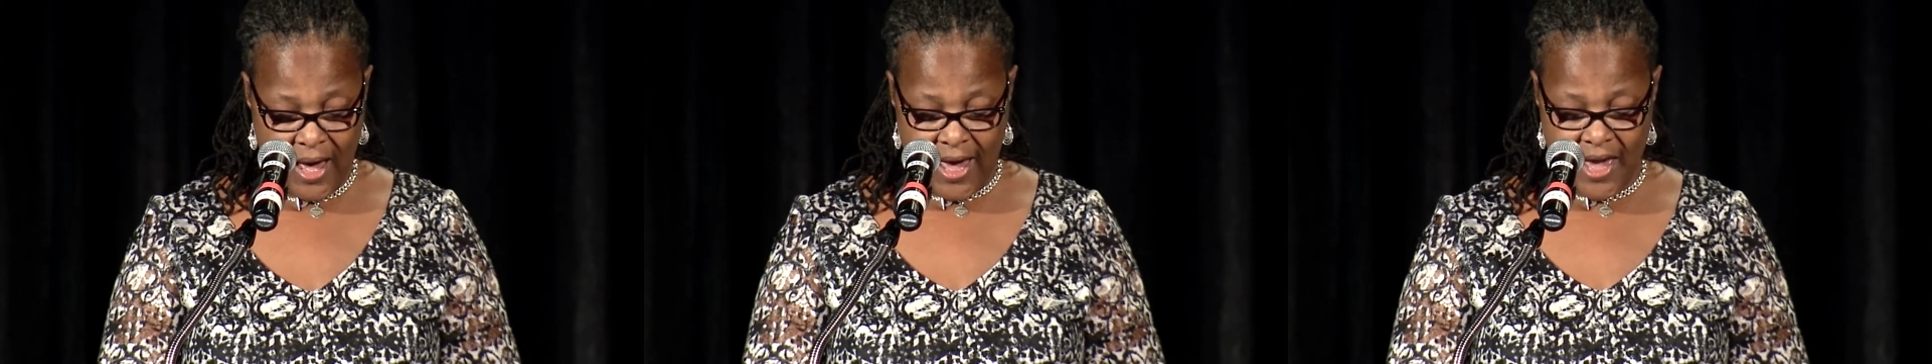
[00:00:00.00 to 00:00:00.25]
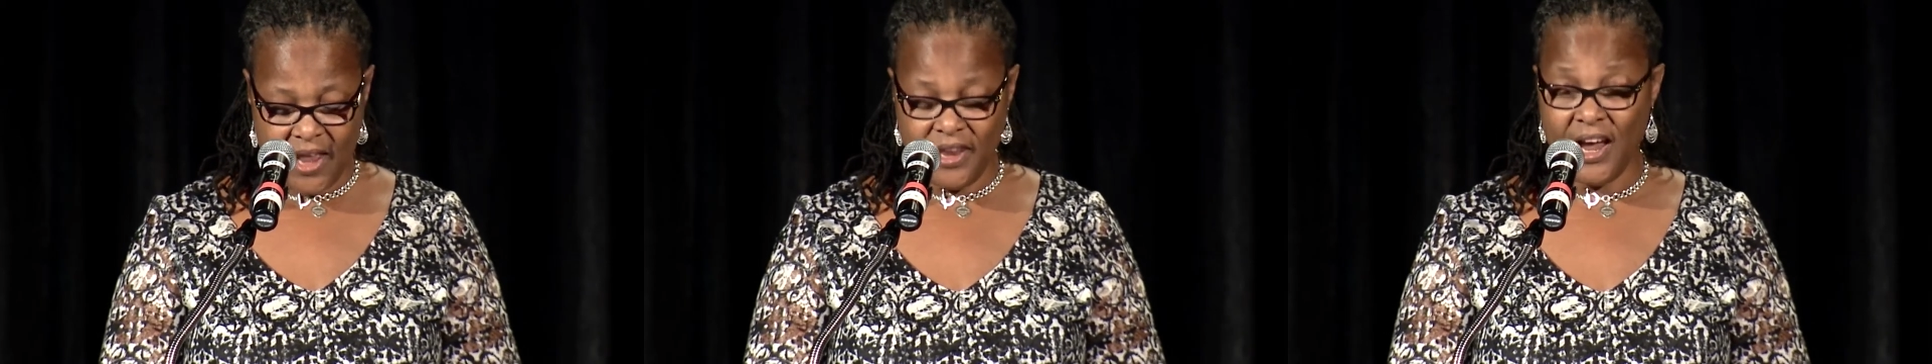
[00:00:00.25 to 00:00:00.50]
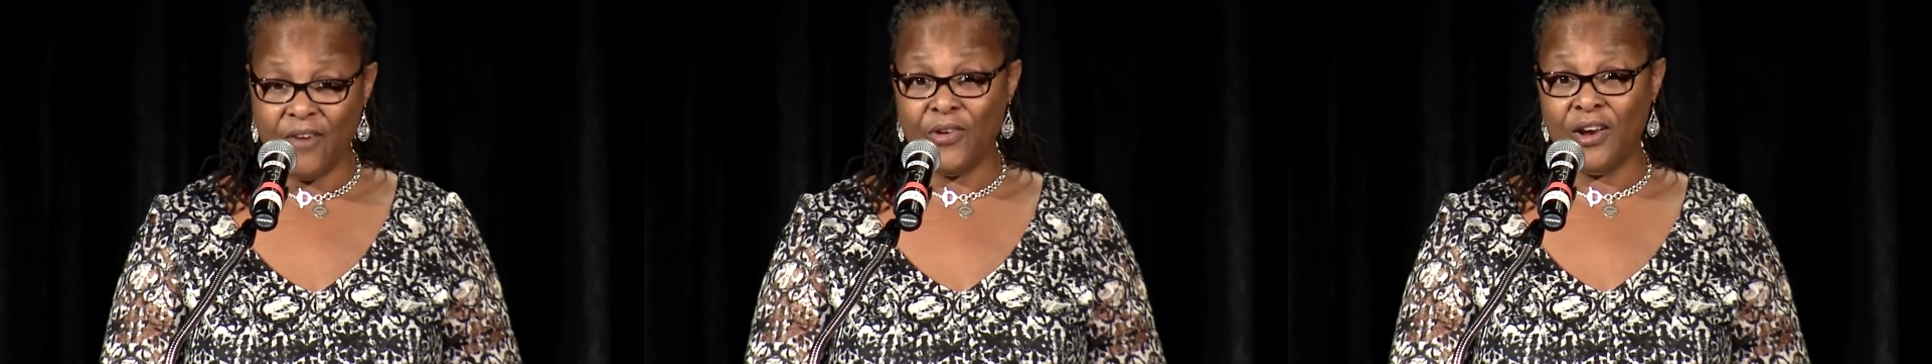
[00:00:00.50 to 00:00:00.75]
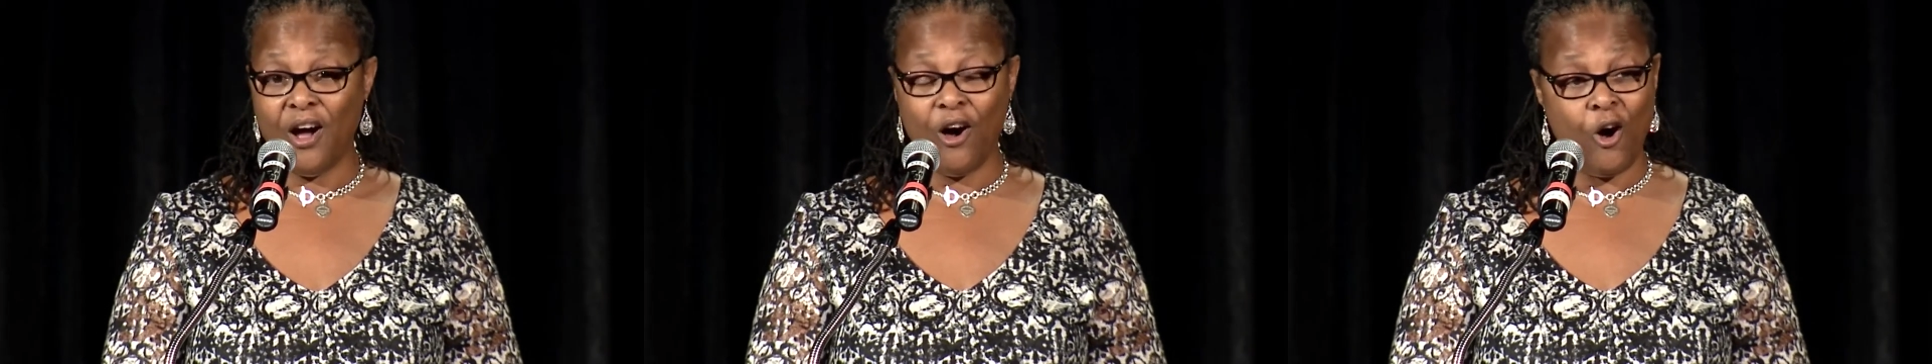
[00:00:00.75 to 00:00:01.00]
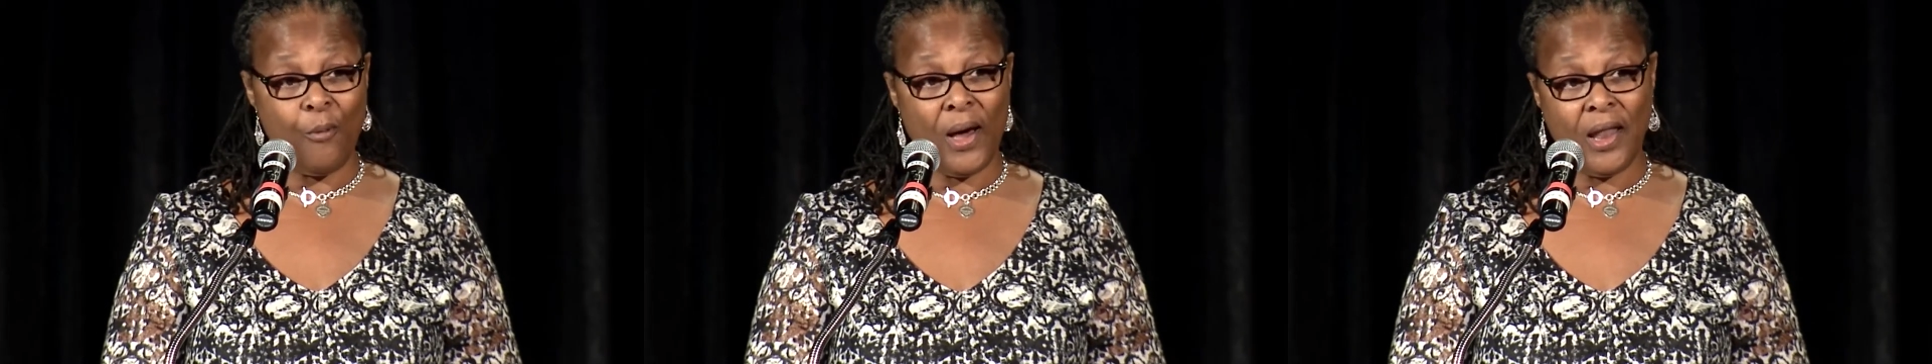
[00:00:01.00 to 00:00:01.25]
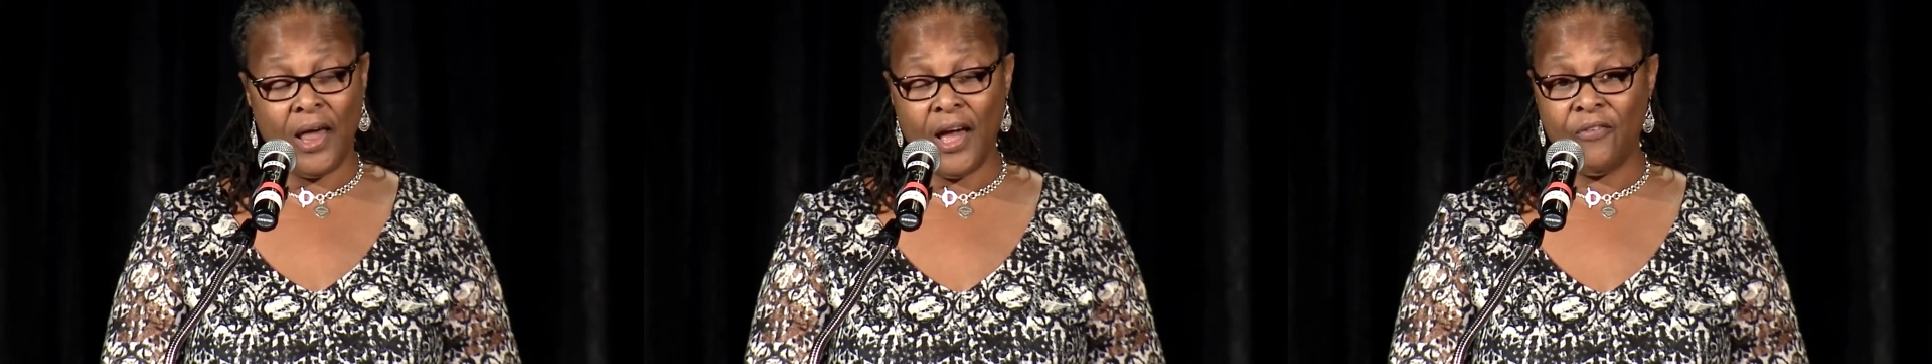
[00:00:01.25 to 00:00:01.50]
I had never in all
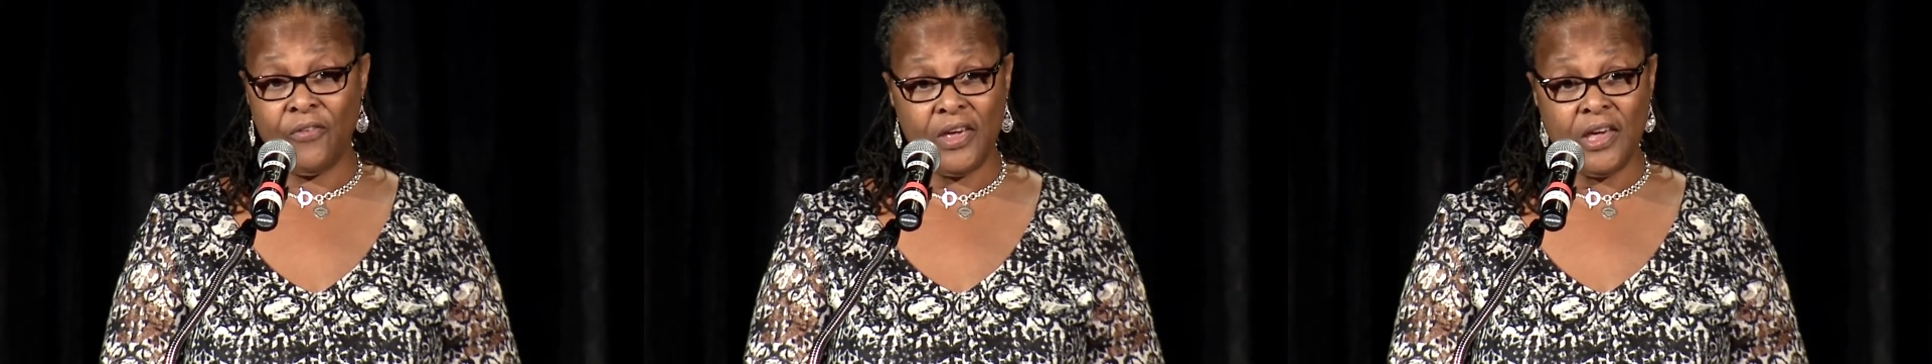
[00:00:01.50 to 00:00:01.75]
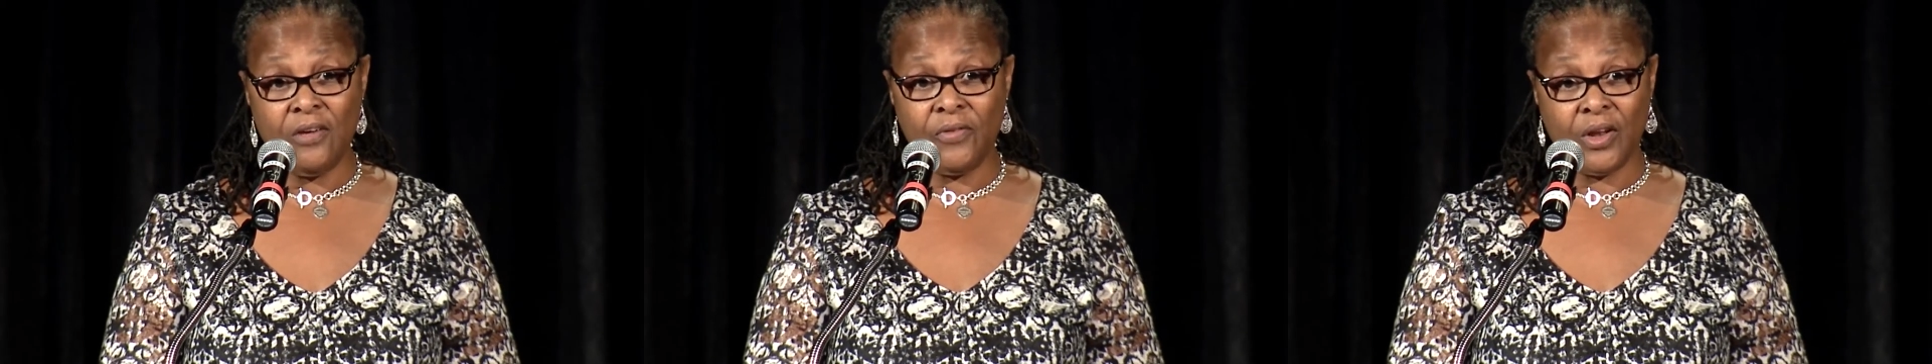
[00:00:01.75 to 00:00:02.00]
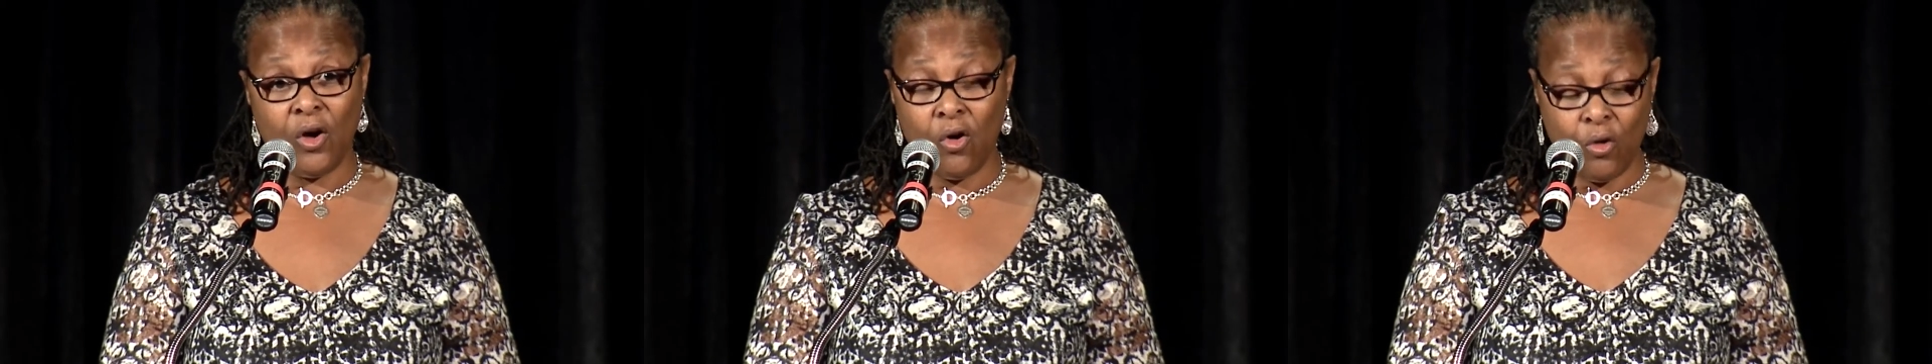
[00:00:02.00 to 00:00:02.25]
my life even